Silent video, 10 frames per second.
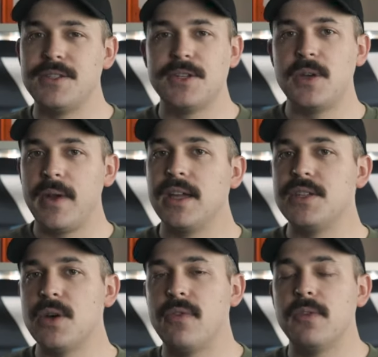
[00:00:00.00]
just so I
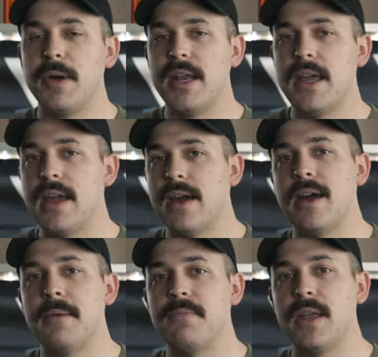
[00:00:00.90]
could show everybody
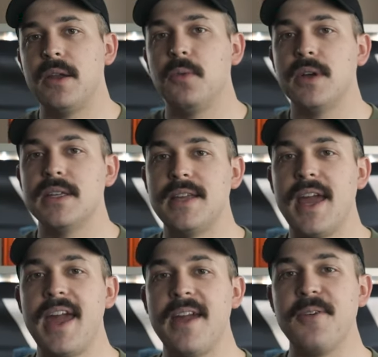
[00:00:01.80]
um, that it was
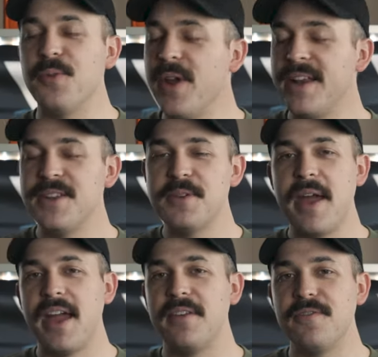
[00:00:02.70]
a random
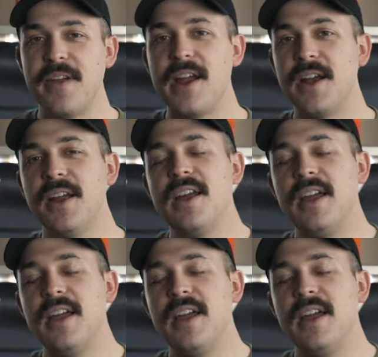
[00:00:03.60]
and fair